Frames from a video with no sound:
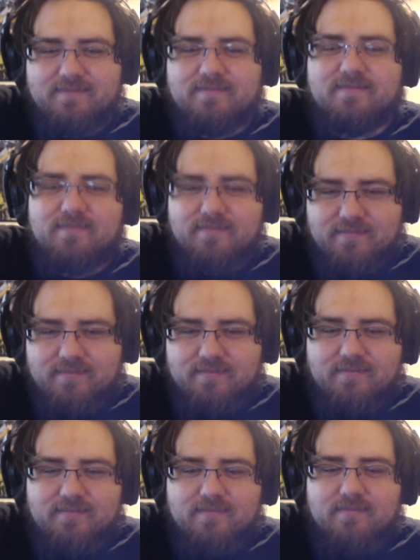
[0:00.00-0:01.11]

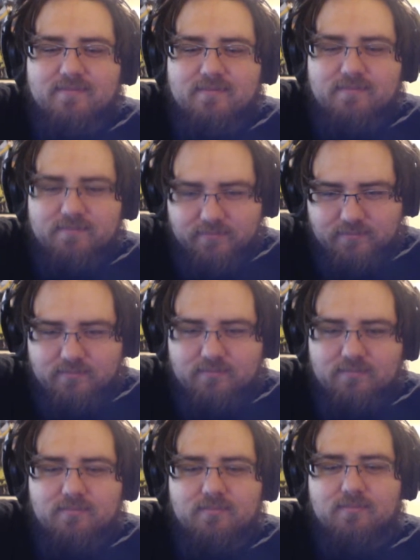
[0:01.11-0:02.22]

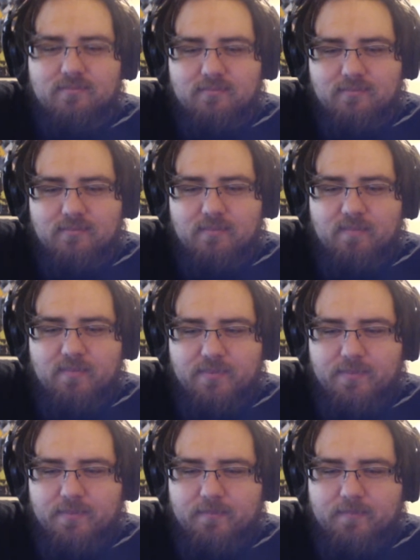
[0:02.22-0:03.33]

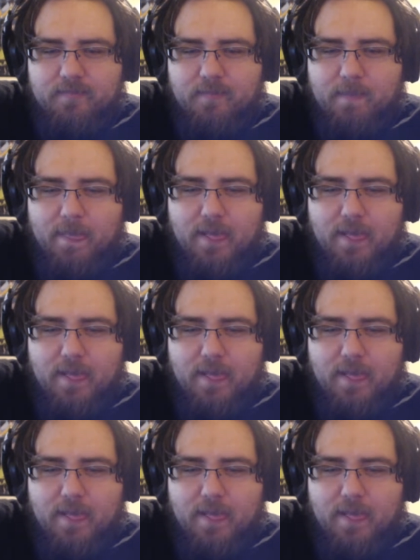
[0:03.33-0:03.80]
Nobody speaks.